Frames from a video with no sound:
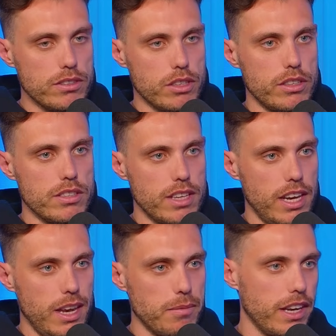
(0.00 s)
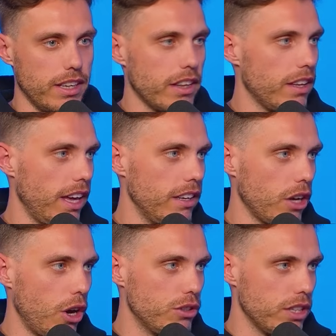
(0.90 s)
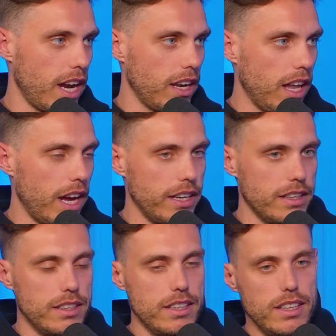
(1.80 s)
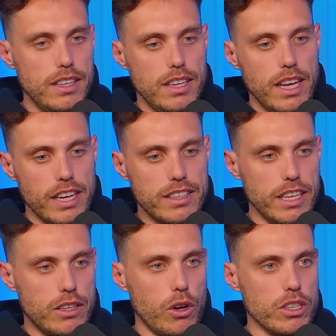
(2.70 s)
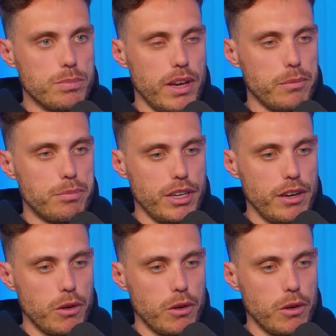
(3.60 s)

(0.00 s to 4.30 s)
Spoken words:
So to see him then get the head coach at Adelaide and kick on has been pretty